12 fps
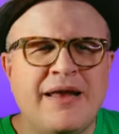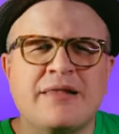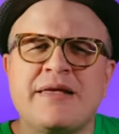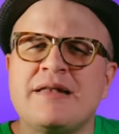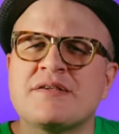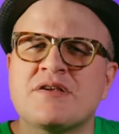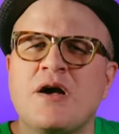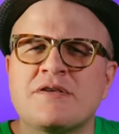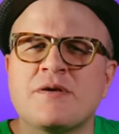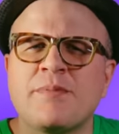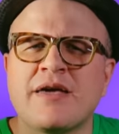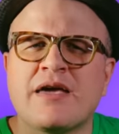On Eileen has
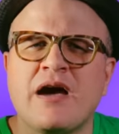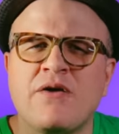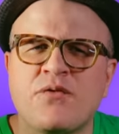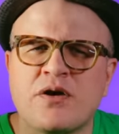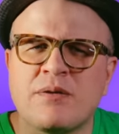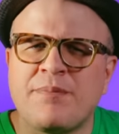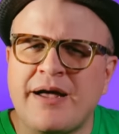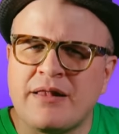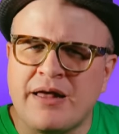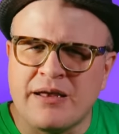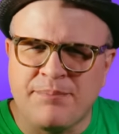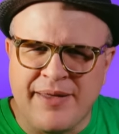also been covered by a
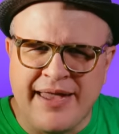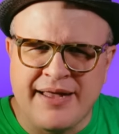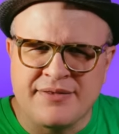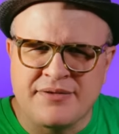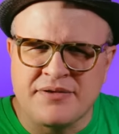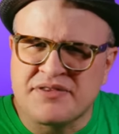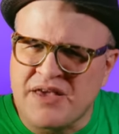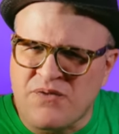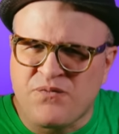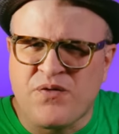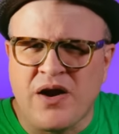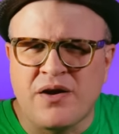lot of bands,
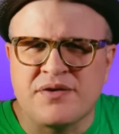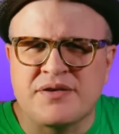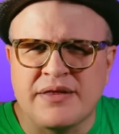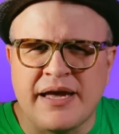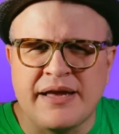save Ferris in